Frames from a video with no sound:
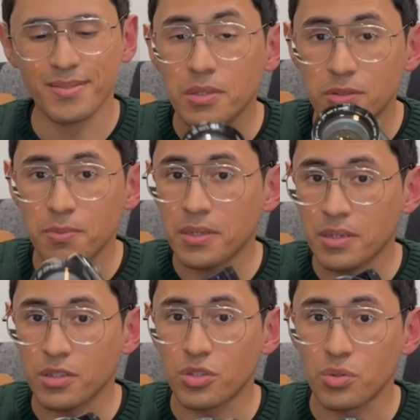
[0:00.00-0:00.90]
This being
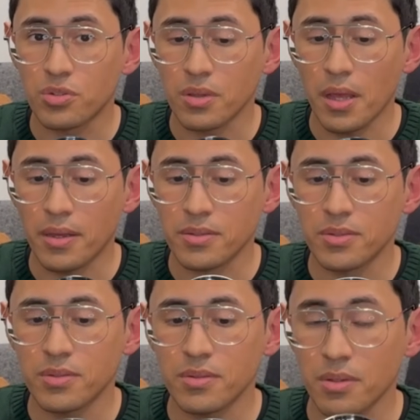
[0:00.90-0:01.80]
a huge
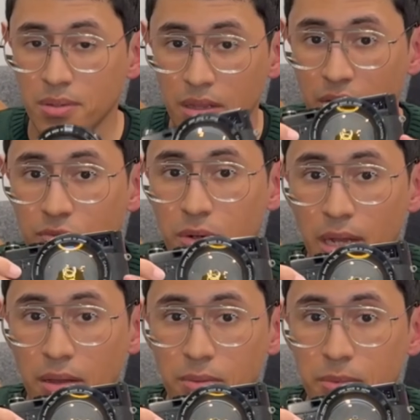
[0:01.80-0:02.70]
lens, look at that front
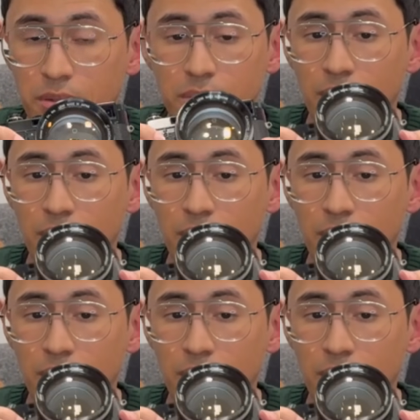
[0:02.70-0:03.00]
element.